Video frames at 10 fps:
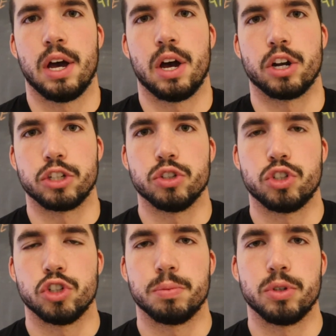on
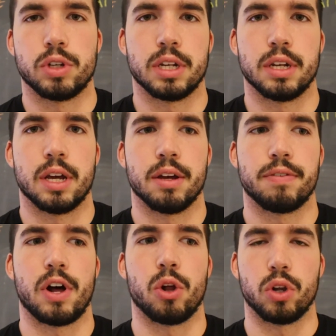YouTube you can
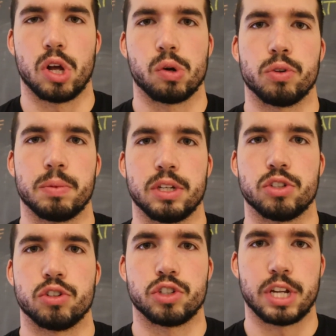follow along with me.
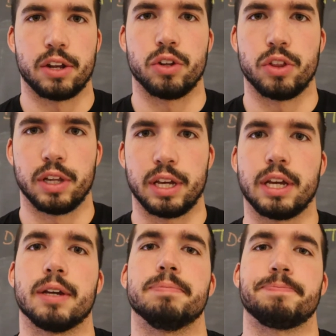So just download the
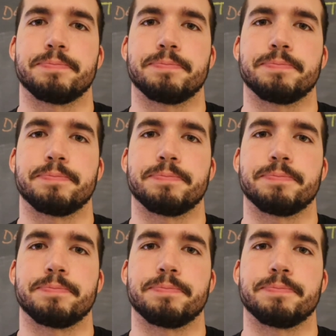link.